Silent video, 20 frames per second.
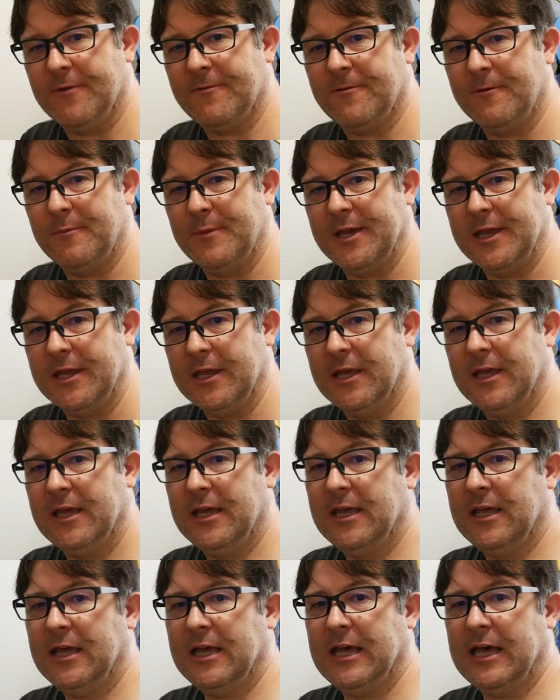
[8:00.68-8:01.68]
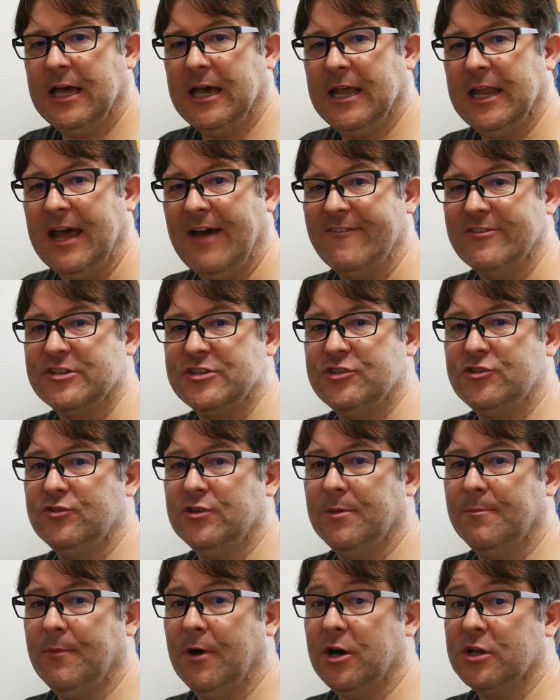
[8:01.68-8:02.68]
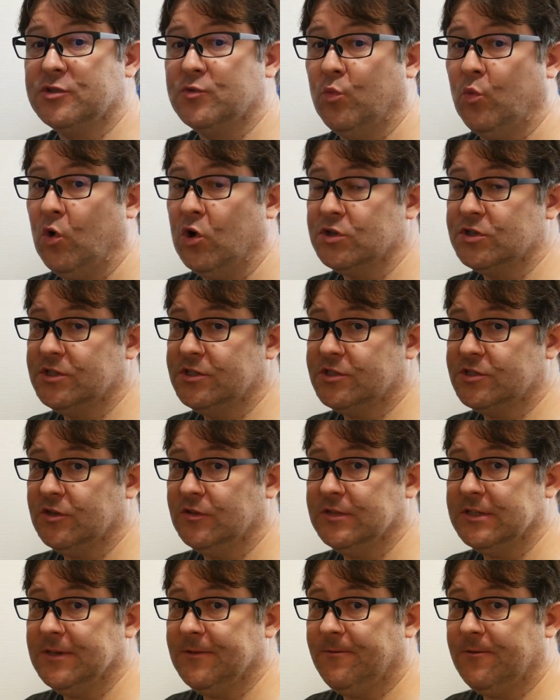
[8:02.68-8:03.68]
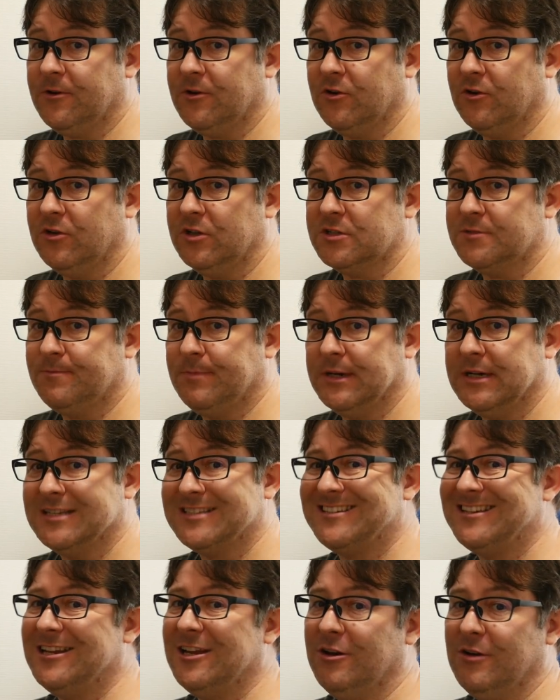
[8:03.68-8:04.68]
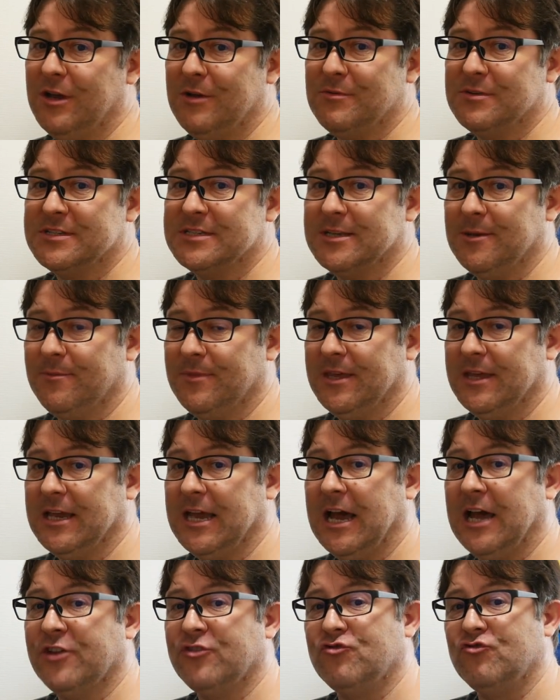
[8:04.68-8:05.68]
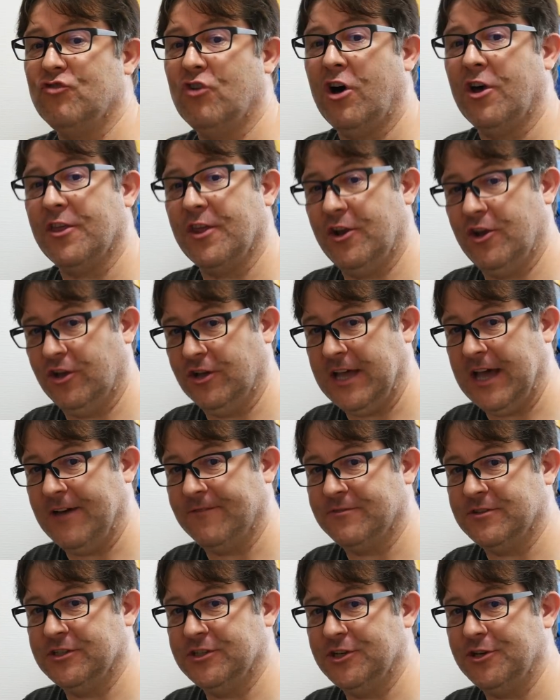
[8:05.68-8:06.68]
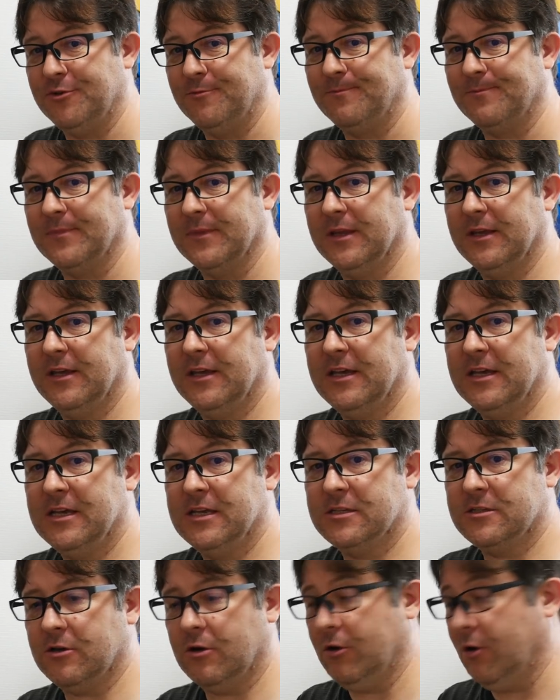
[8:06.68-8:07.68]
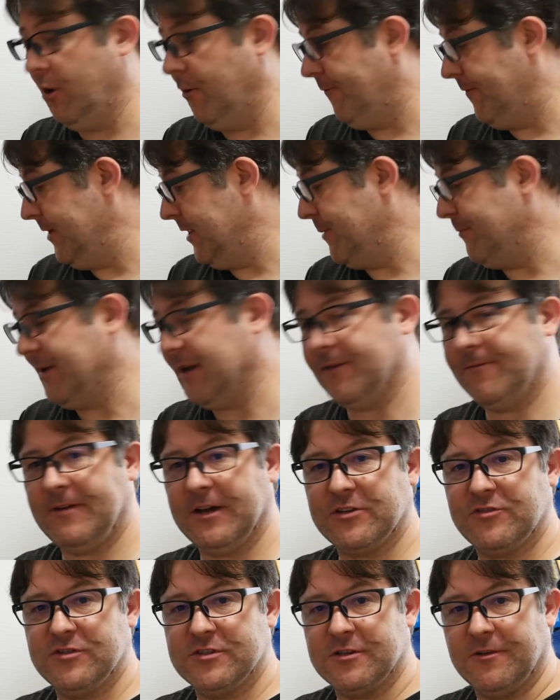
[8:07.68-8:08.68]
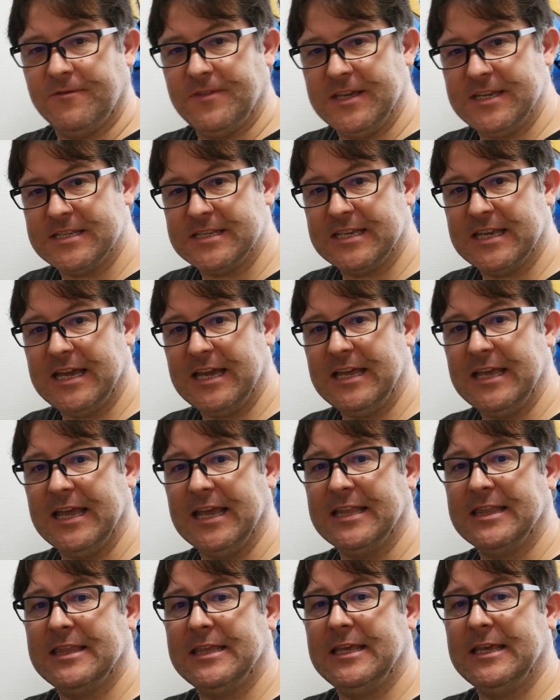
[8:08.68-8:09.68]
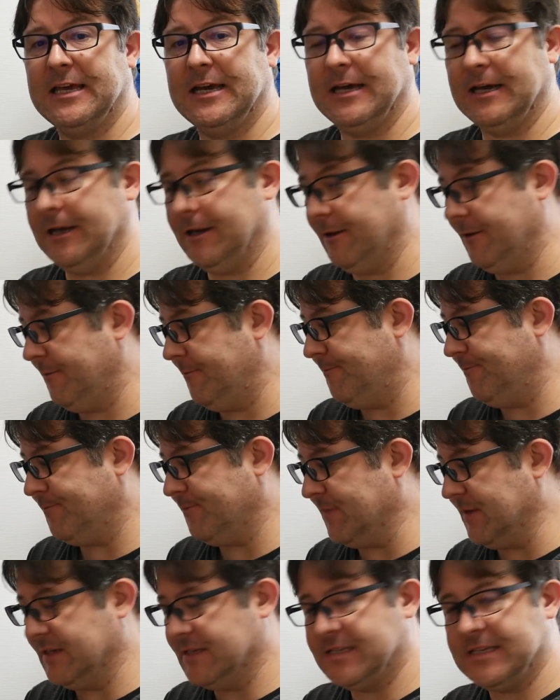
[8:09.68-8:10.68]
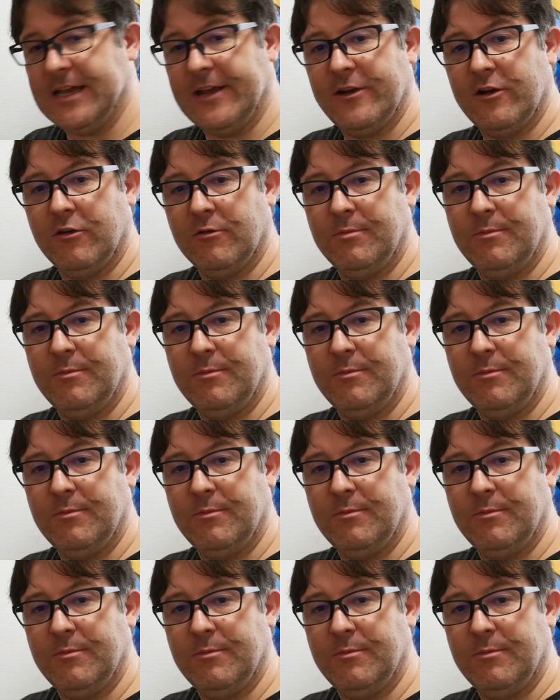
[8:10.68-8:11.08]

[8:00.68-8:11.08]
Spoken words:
for me. And having to do the mods wasn't so difficult, but it was something I'd rather not have to do. So hopefully the manufacturers of this can get the stereo